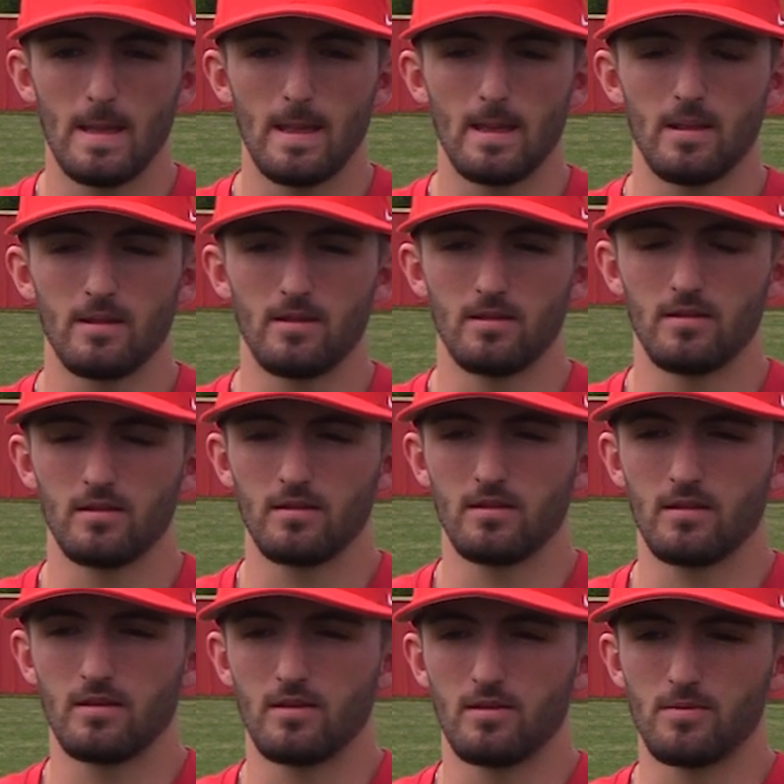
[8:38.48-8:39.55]
And
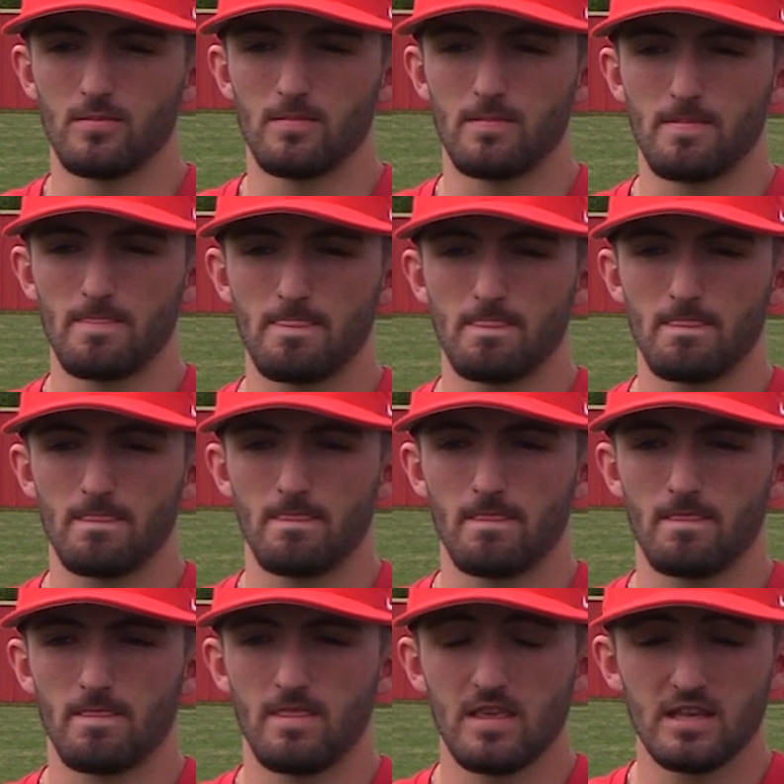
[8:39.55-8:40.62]
um,
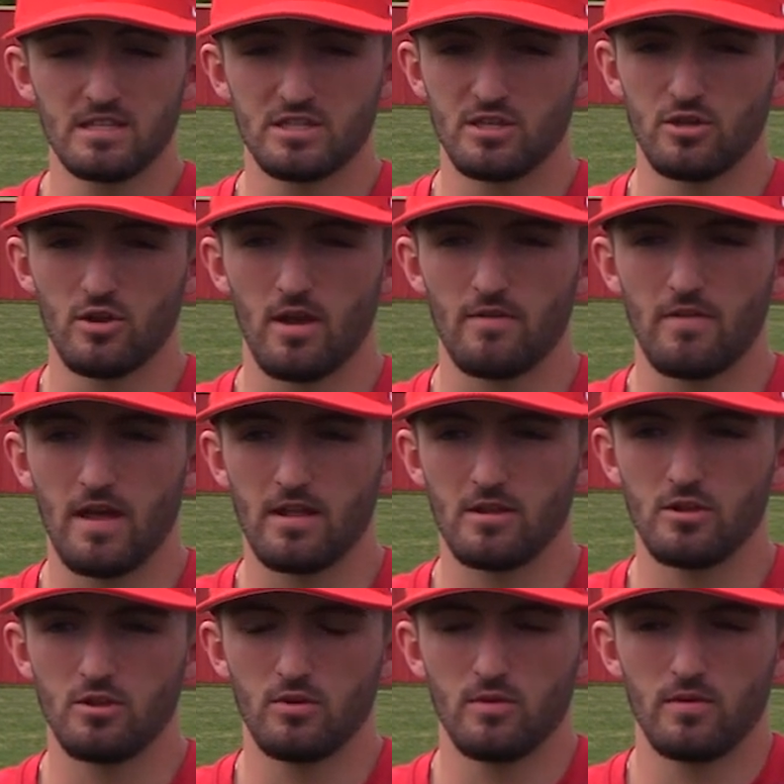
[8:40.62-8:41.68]
this year, I've had
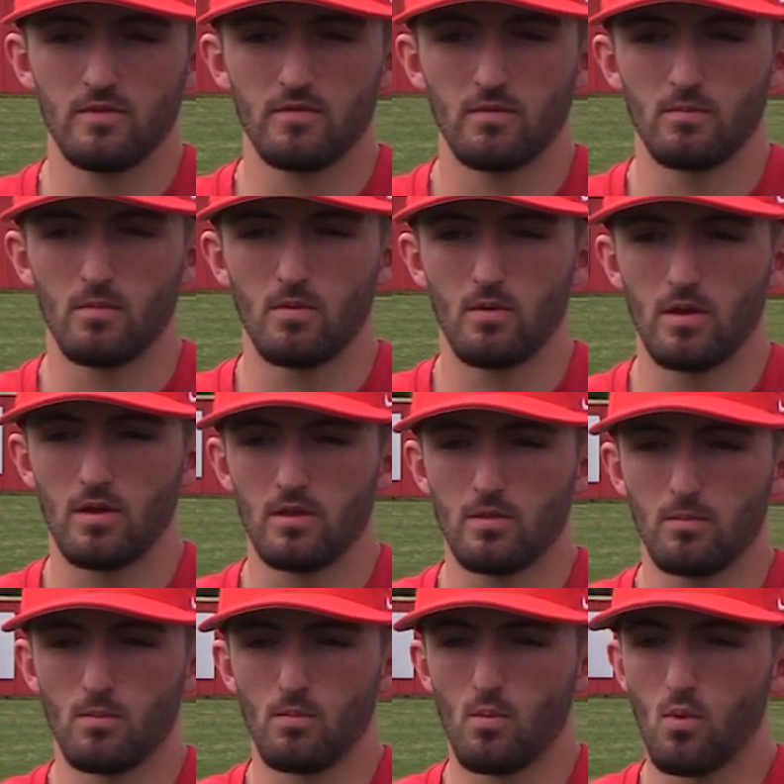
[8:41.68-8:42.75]
to do even
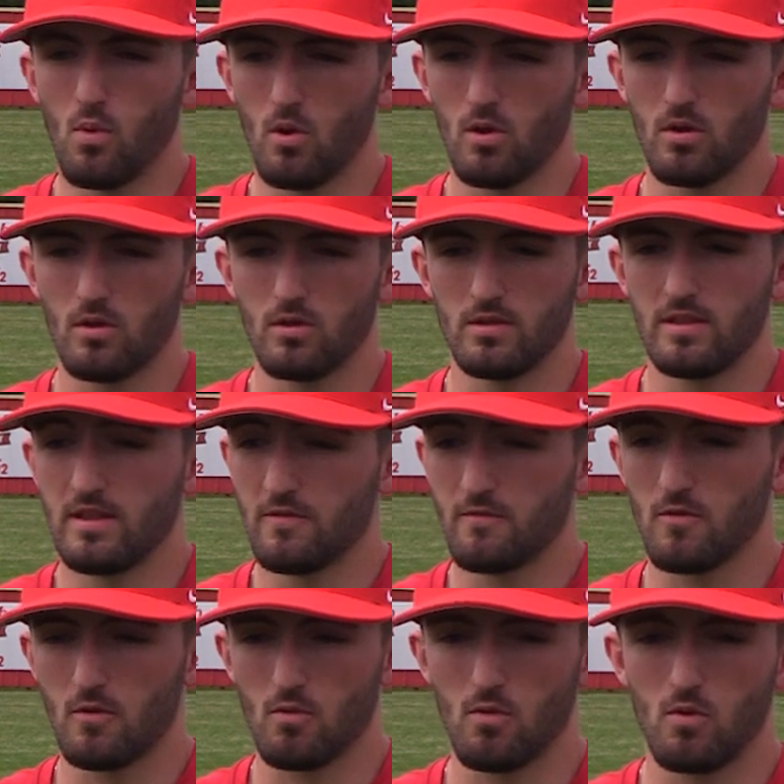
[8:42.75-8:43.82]
more
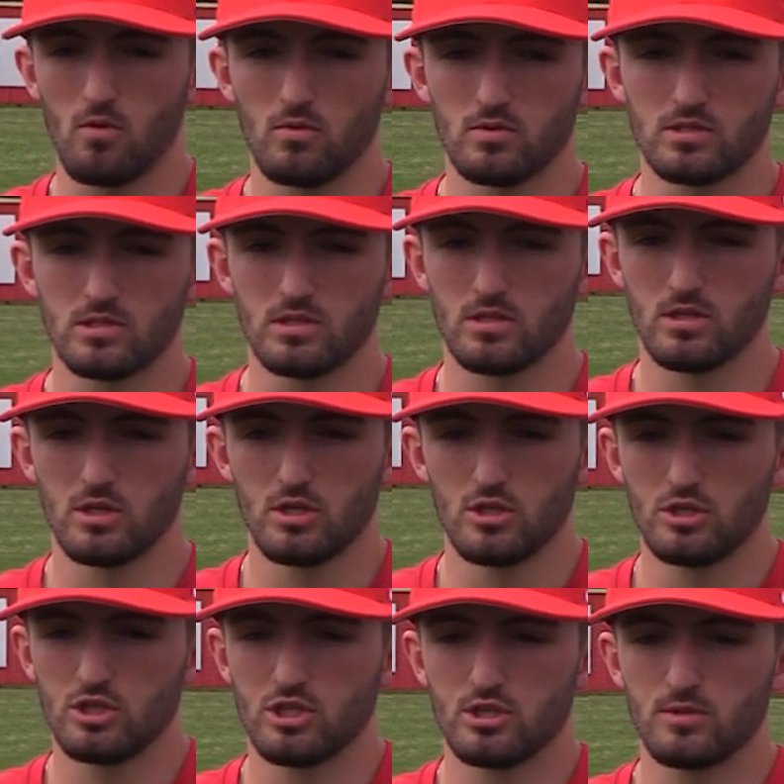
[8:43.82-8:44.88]
different roles
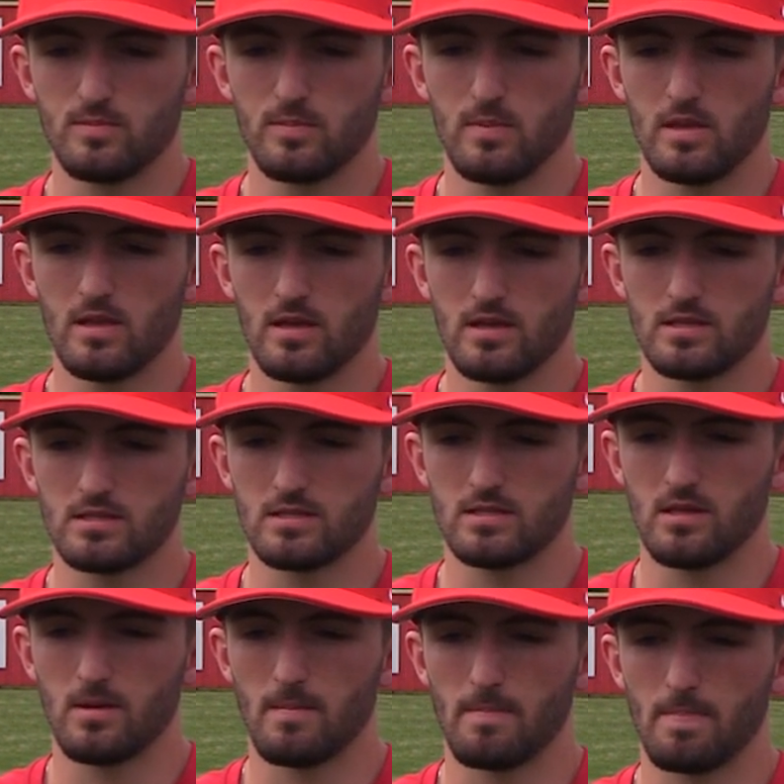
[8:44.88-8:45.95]
just because
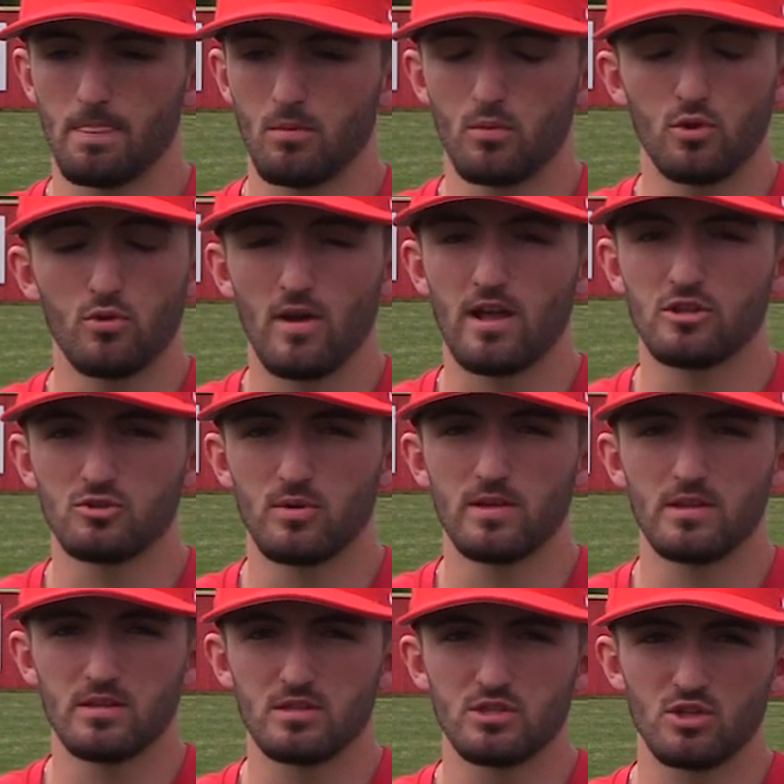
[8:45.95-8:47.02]
um, we
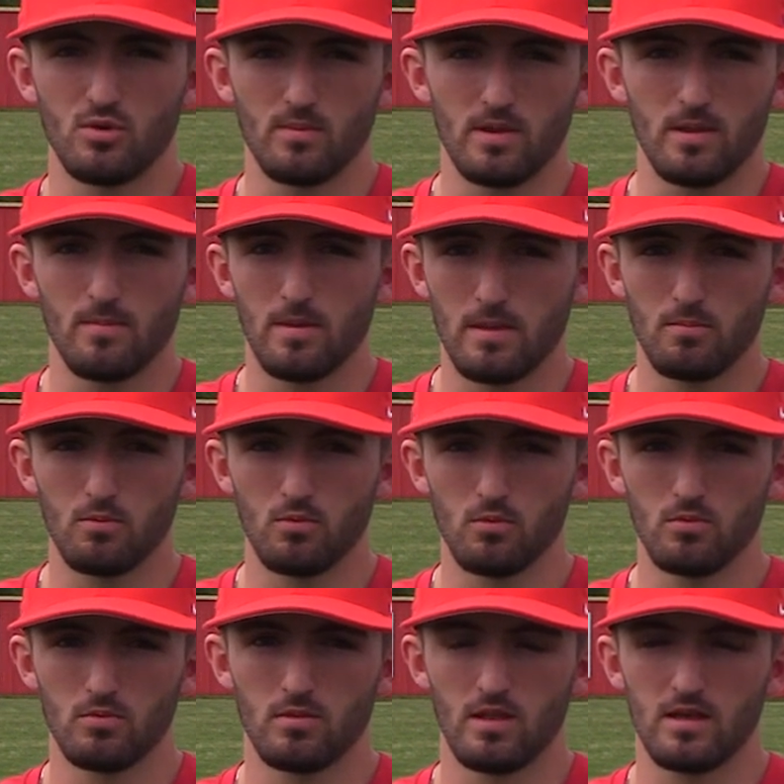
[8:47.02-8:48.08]
graduated so many people
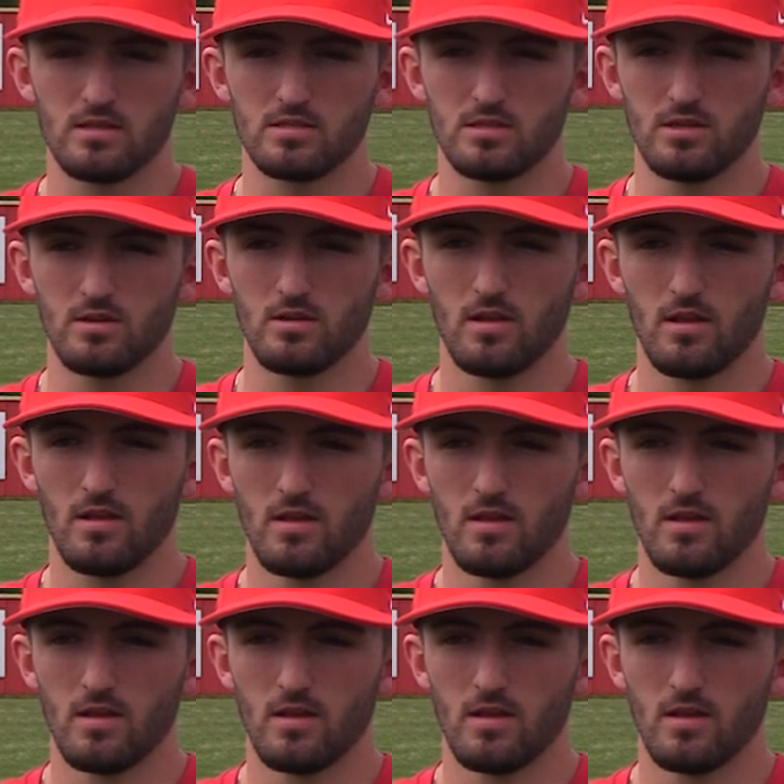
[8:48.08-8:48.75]
last year.